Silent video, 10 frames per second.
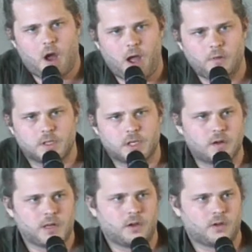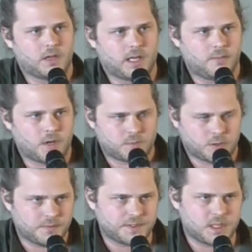I would generally go, again, much more
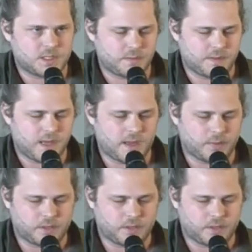conversation with that,